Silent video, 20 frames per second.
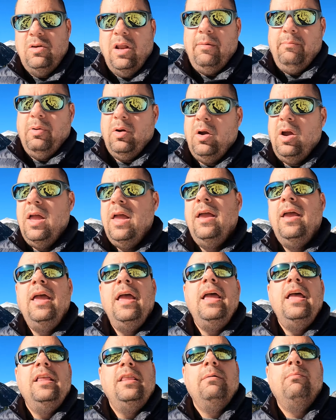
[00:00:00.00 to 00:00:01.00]
number,
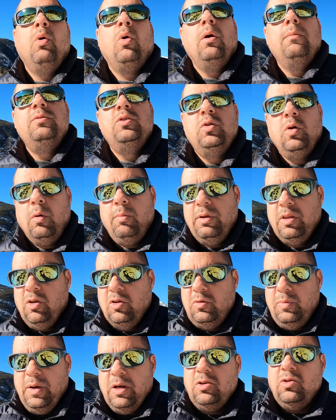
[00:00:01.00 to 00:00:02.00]
the more absorbent
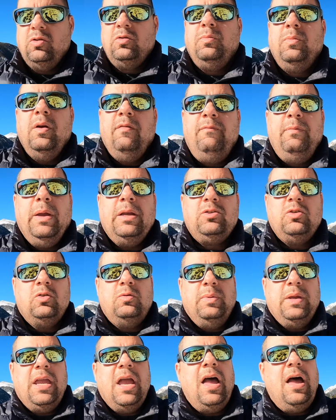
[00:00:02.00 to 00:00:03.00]
those
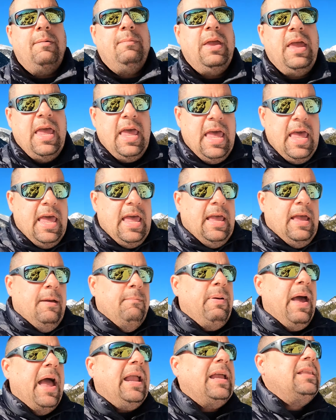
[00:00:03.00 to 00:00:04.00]
pixels become.
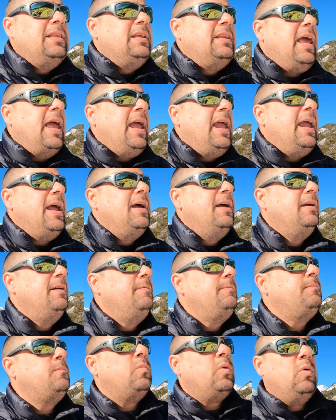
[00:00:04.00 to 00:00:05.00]
And back in the day,
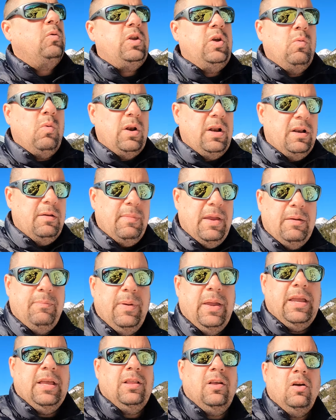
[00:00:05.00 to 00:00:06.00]
when you wanted to make
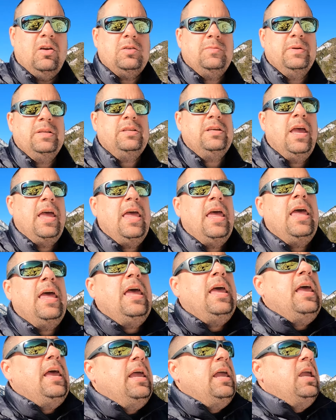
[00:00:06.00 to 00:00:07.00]
big enlargements,
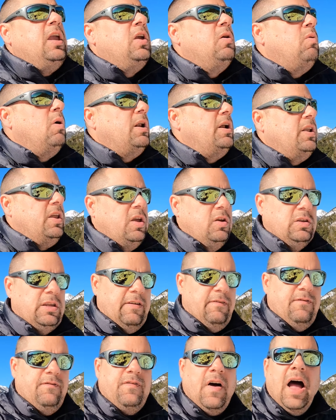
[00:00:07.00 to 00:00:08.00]
you wanted to use
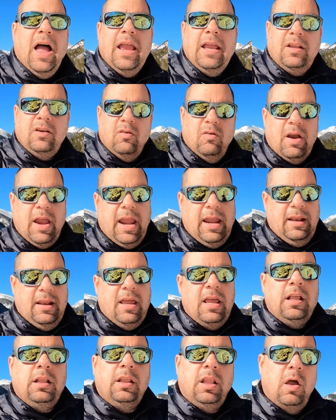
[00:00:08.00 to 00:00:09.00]
a fine grain,
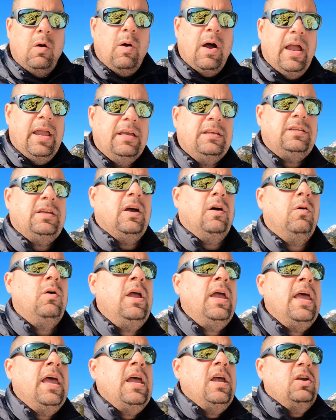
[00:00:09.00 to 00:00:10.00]
low ISO,
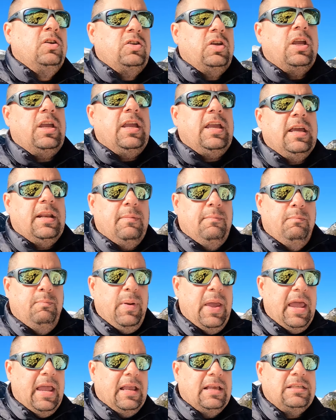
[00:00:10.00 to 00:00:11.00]
so you could get them
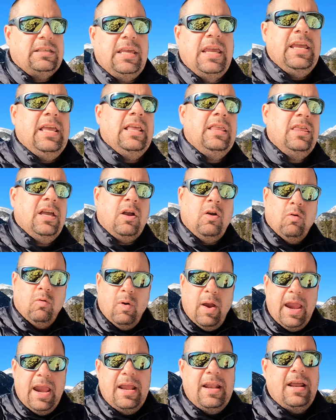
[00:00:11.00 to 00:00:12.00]
big. See, the
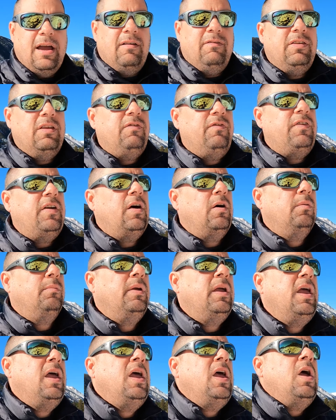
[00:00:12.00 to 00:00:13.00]
grain of the
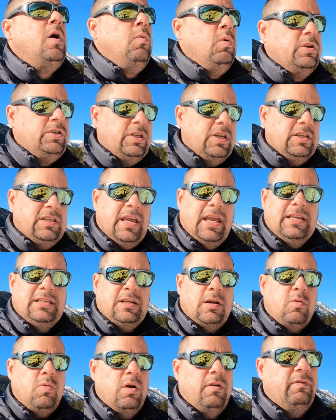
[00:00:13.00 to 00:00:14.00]
film was today's
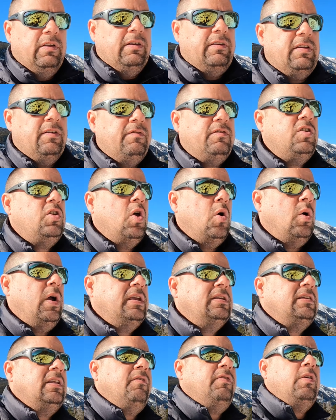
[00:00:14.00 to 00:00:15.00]
equivalent of
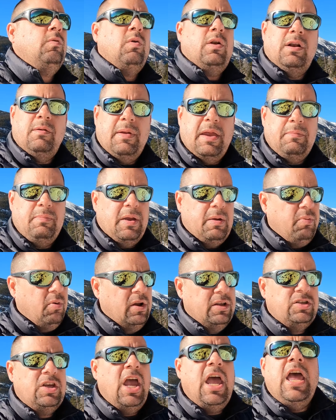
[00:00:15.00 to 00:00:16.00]
noise. And if you wanted to make big
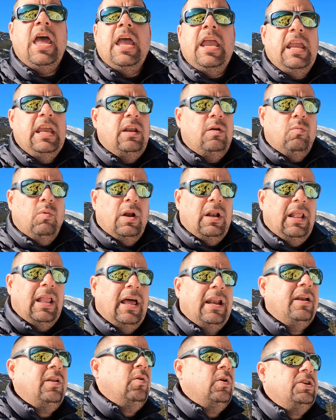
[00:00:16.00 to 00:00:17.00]
prints, you didn't want a
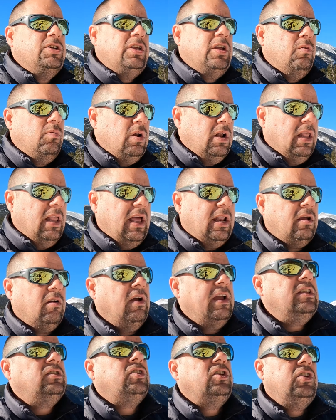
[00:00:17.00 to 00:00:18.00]
lot of noise. You didn't want a lot of
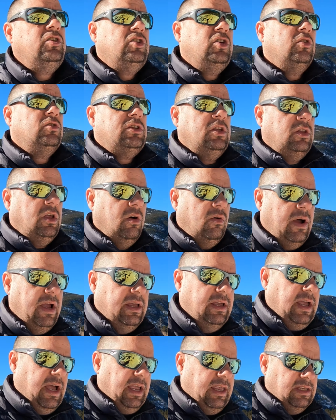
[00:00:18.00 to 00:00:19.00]
grain, so you chose a low
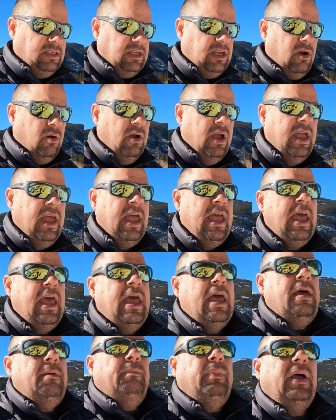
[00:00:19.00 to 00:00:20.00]
ISO.
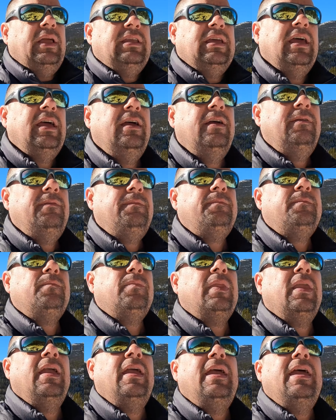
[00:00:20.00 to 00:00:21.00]
But
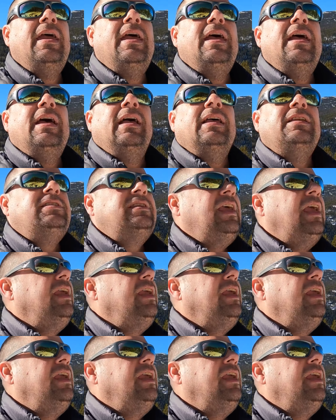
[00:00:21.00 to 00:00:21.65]
let's say